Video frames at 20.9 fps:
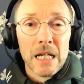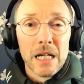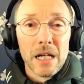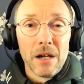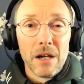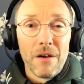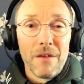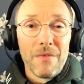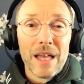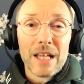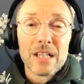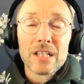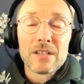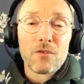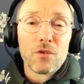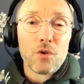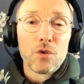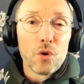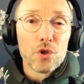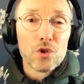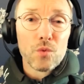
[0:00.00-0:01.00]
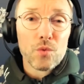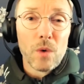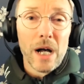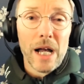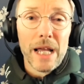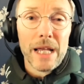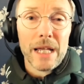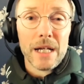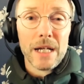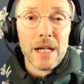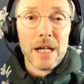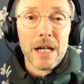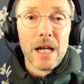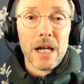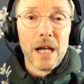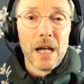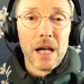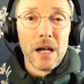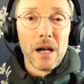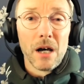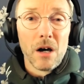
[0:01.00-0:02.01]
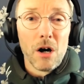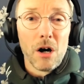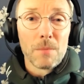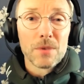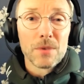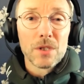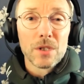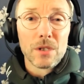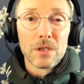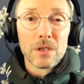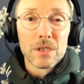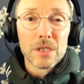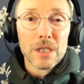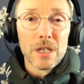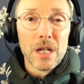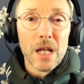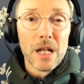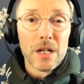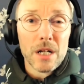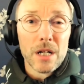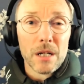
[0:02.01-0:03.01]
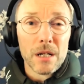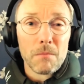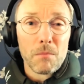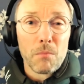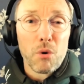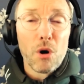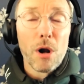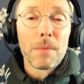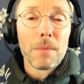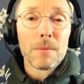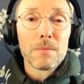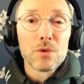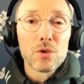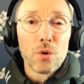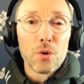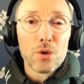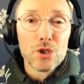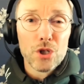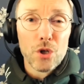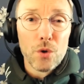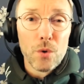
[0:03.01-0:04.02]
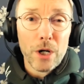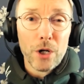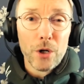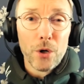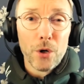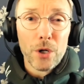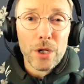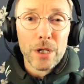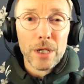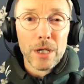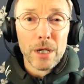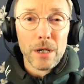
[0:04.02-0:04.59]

and that's of course why obstacles and problems also occurred,